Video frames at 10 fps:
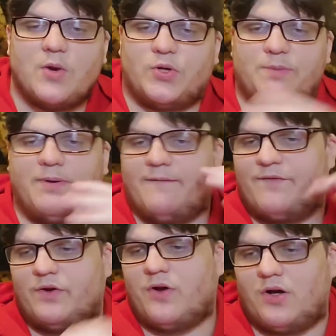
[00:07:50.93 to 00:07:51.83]
When you put
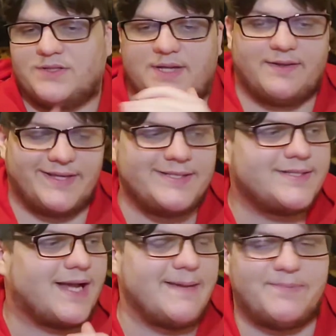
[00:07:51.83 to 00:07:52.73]
Phil Collins on this
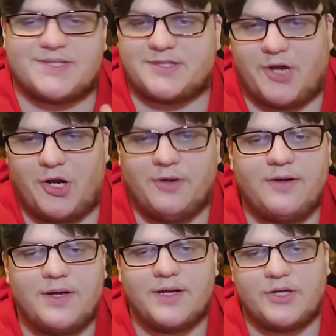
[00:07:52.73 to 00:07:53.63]
type of
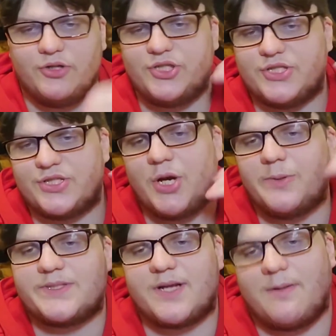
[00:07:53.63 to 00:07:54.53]
song, you just know
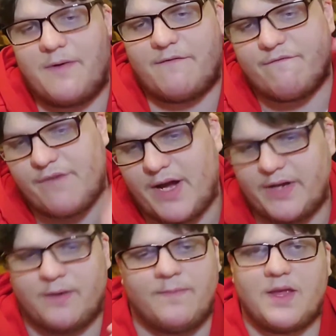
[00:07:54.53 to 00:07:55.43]
it's gonna be
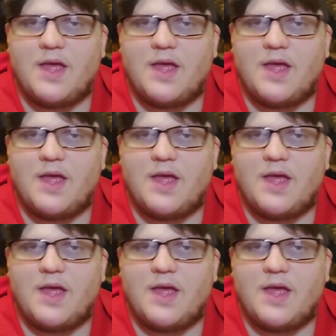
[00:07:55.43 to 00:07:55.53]
fire.